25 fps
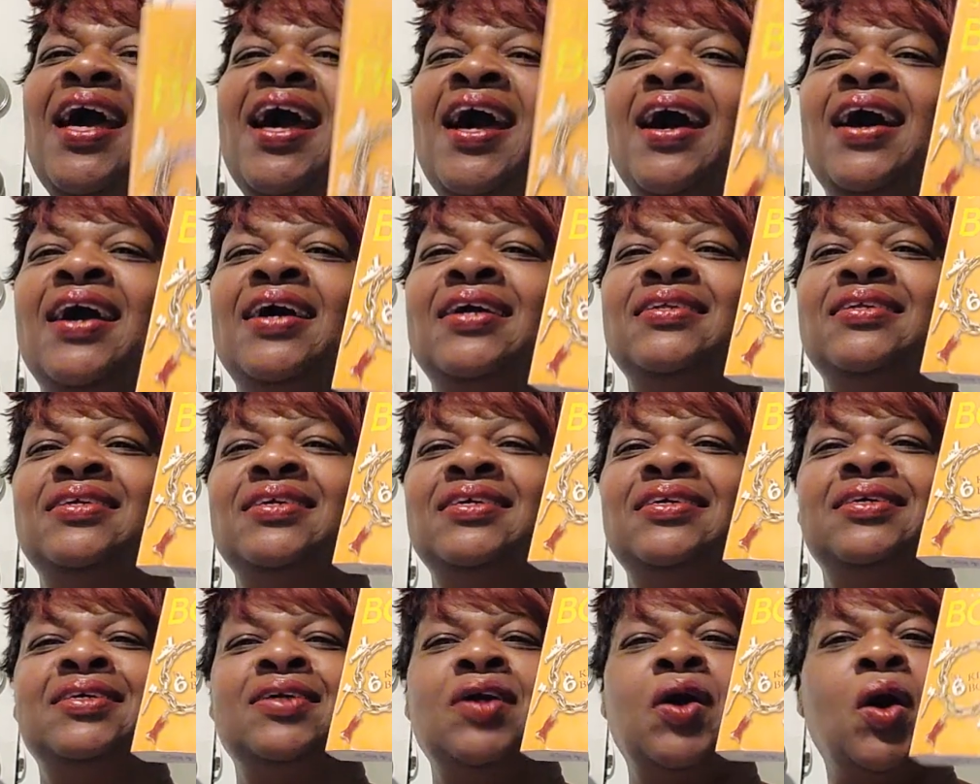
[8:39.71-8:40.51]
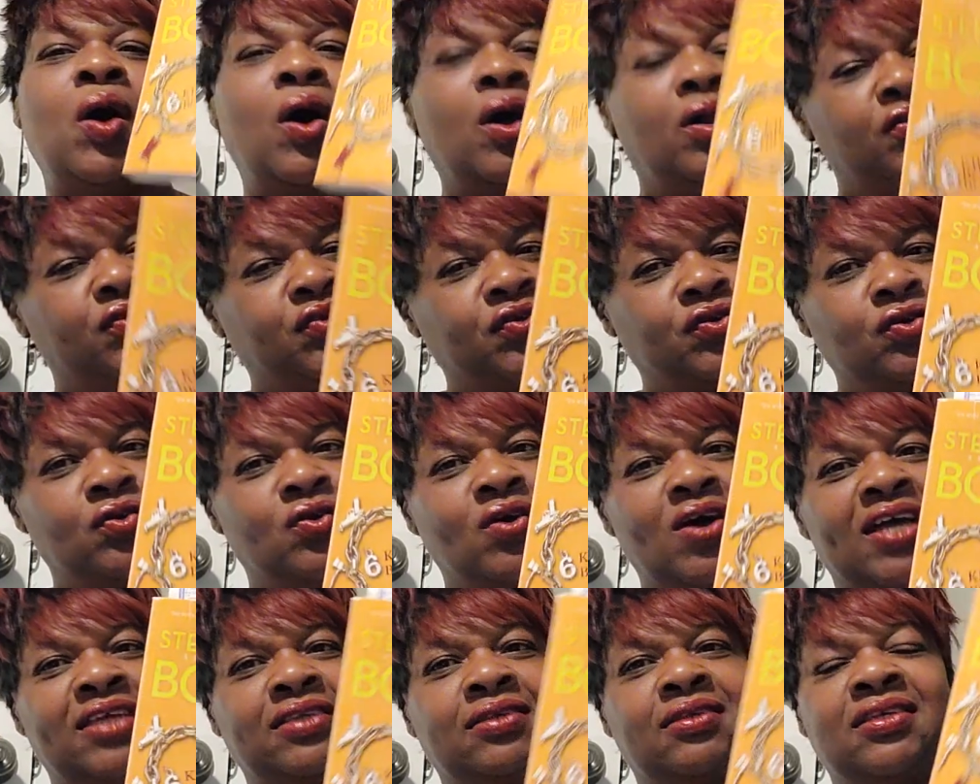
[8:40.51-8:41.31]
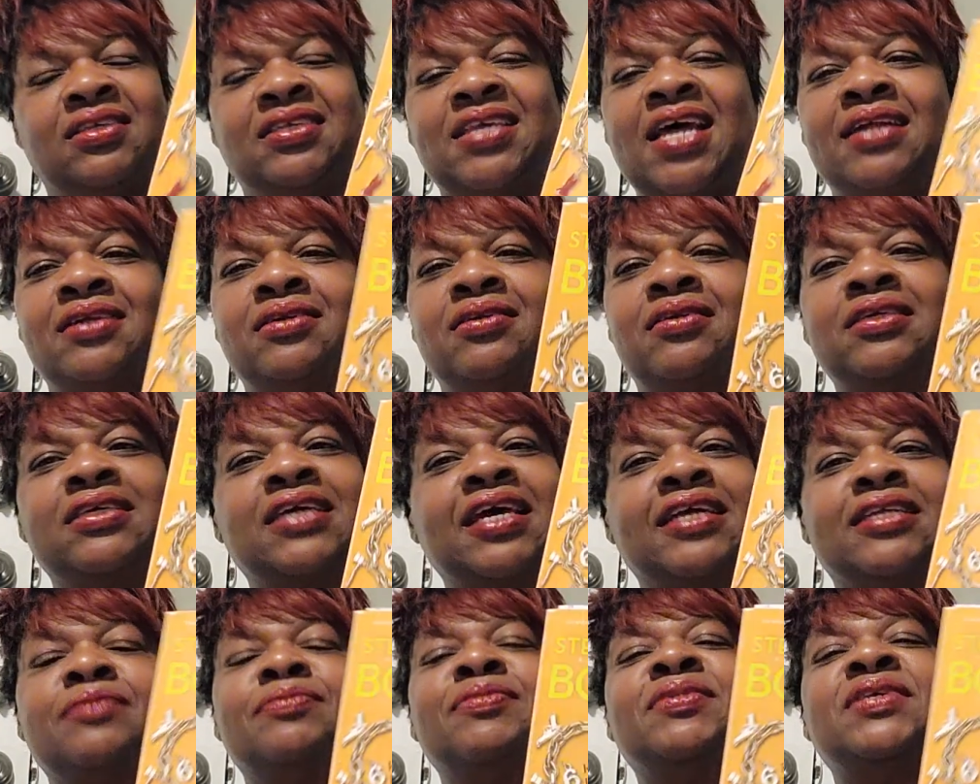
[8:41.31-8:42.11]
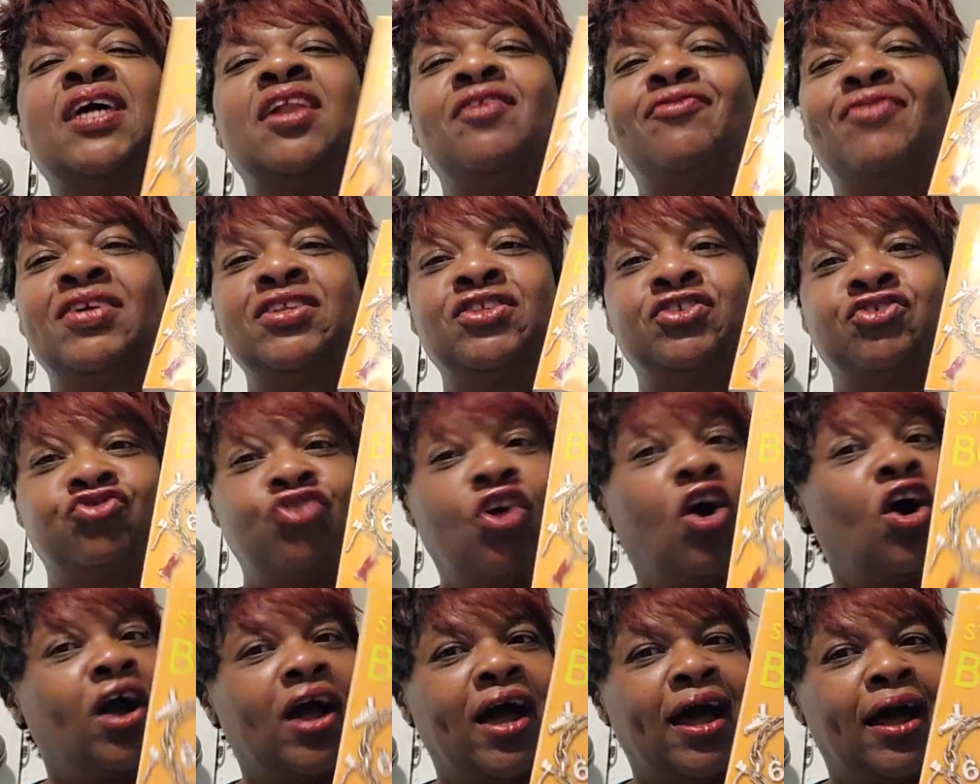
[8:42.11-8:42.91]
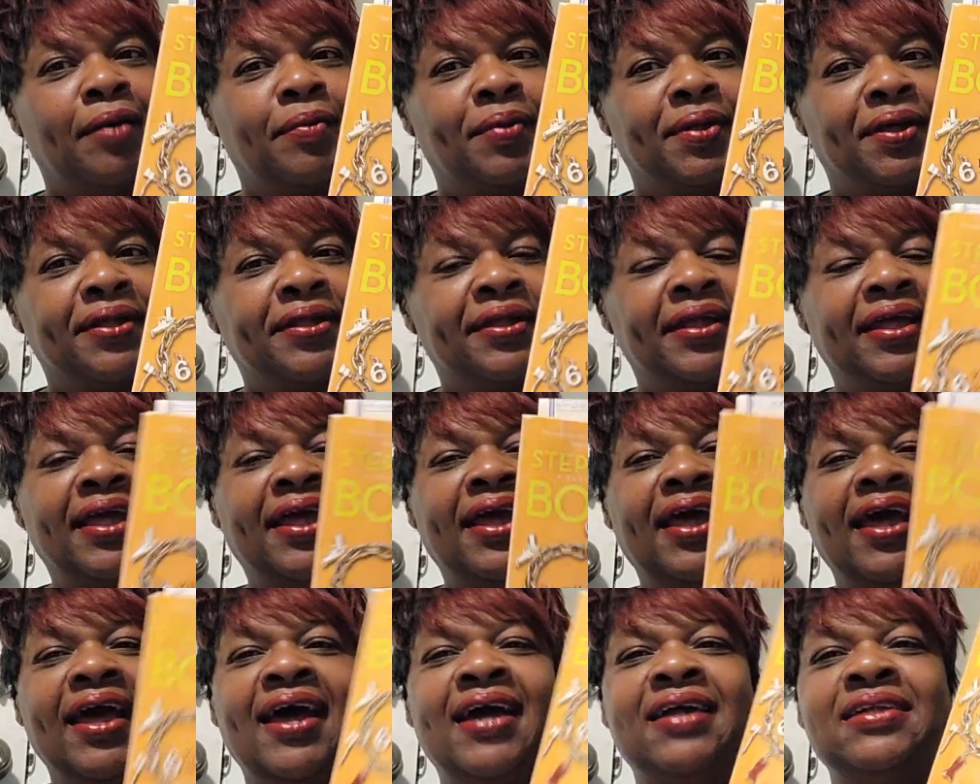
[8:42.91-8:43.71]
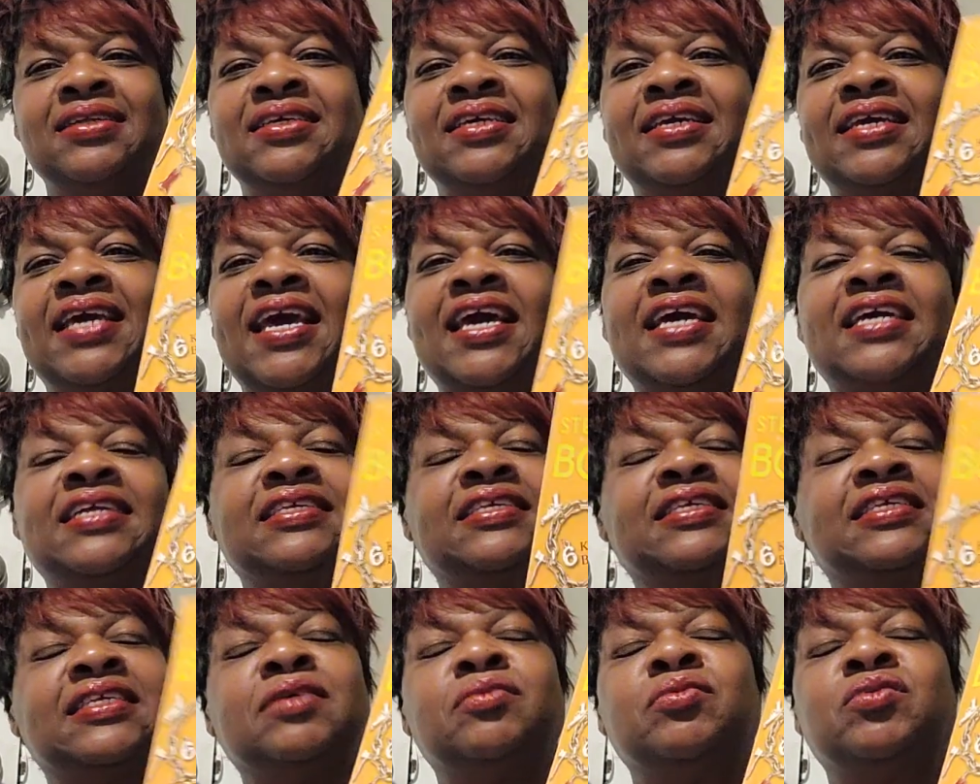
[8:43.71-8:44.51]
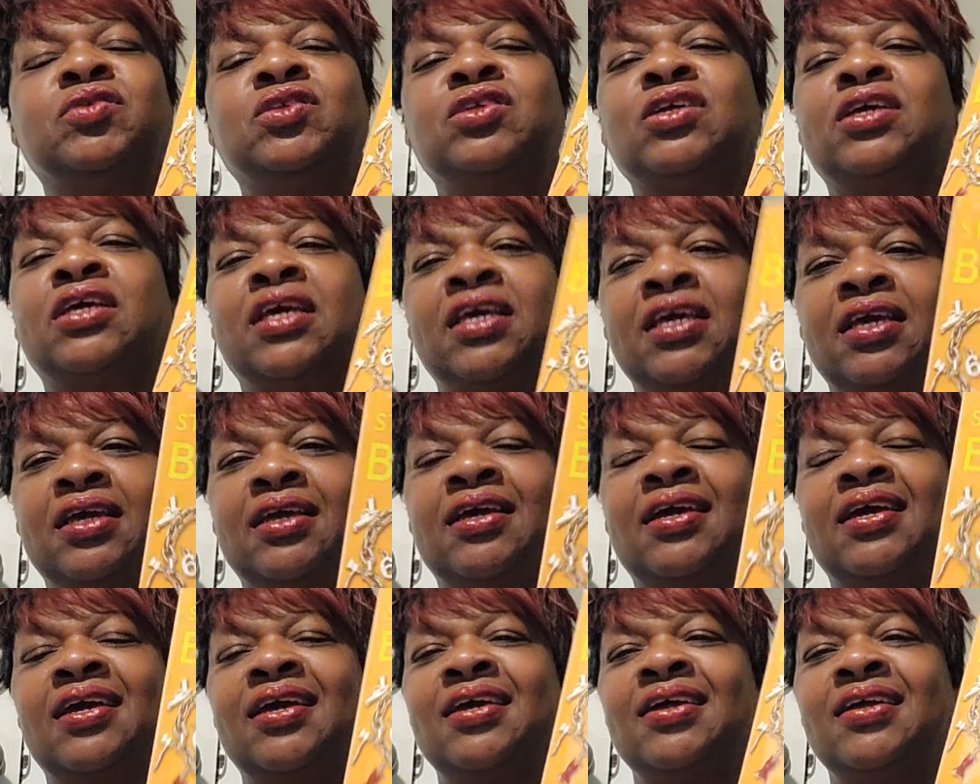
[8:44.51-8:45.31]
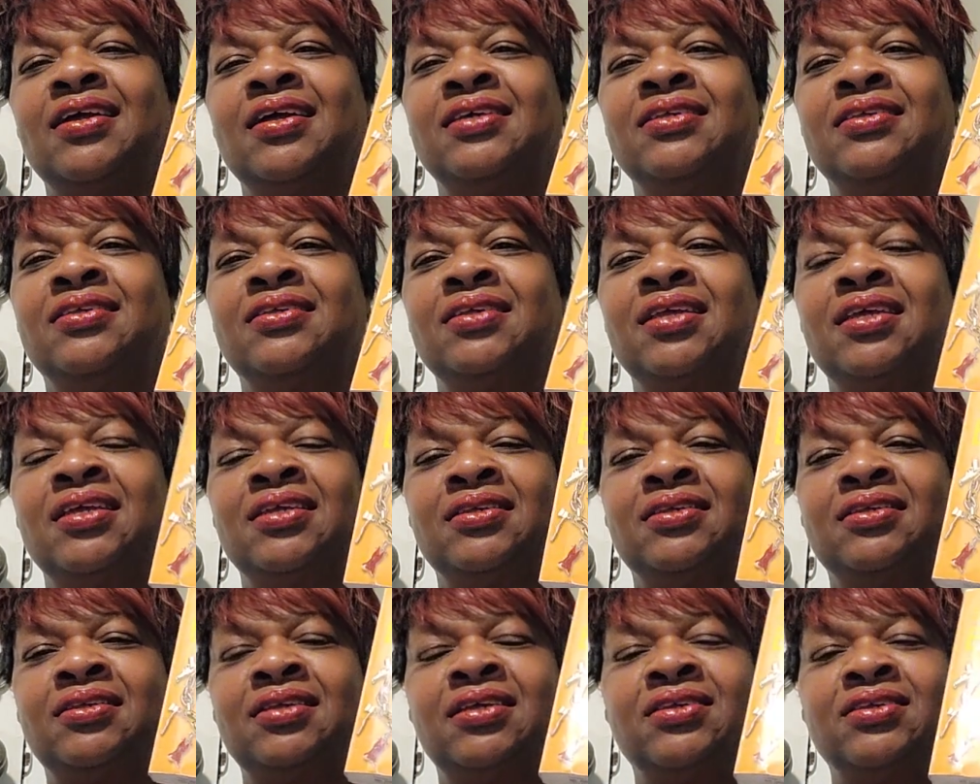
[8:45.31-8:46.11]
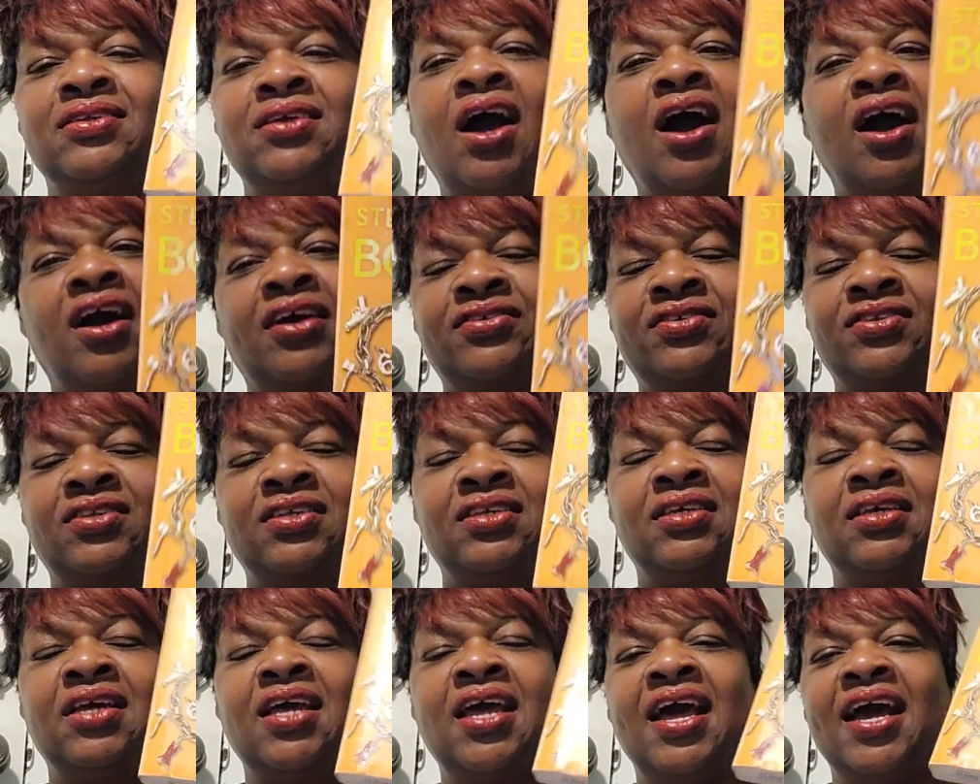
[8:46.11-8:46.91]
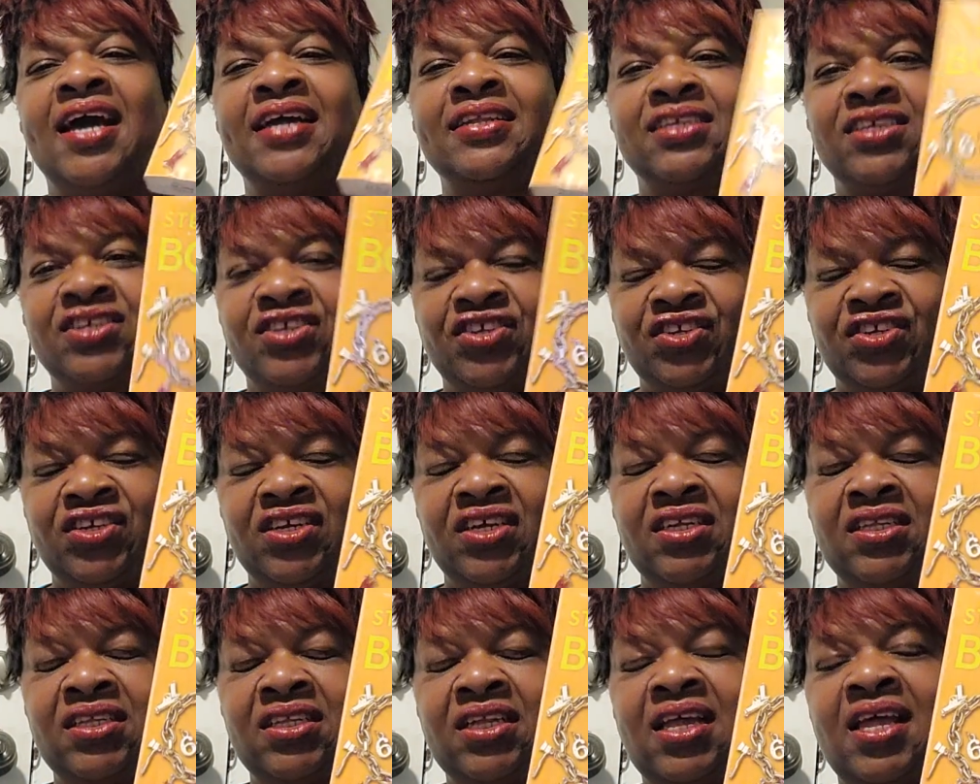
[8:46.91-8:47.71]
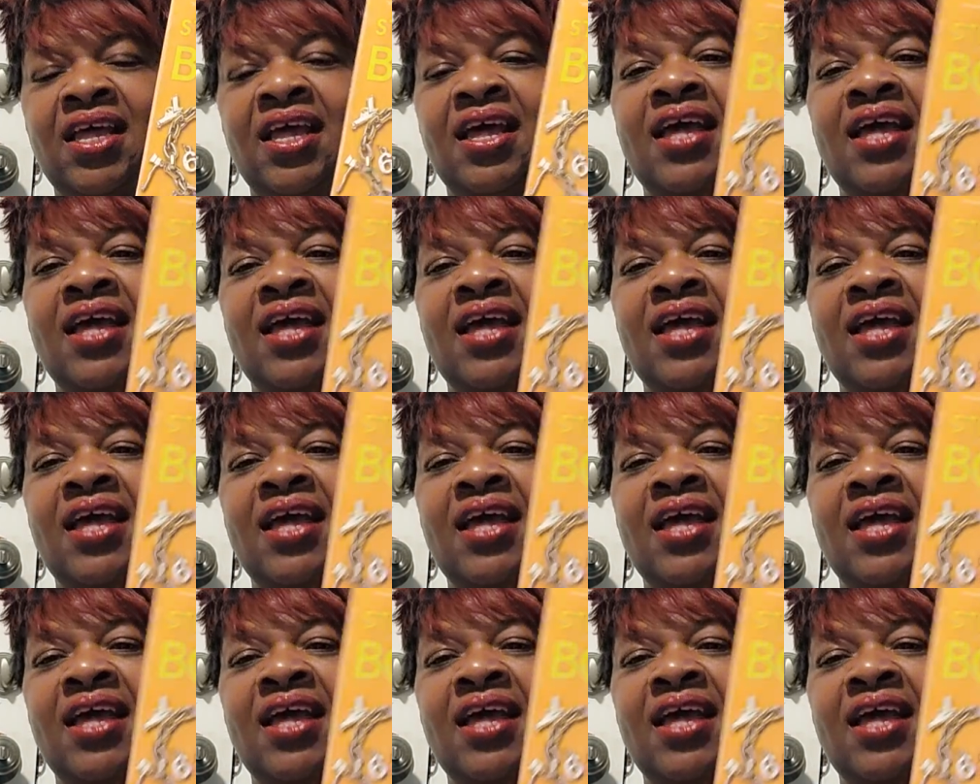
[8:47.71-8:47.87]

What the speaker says: and he also has decided to get himself a drug habit, and he can't seems to kick his oxy addiction.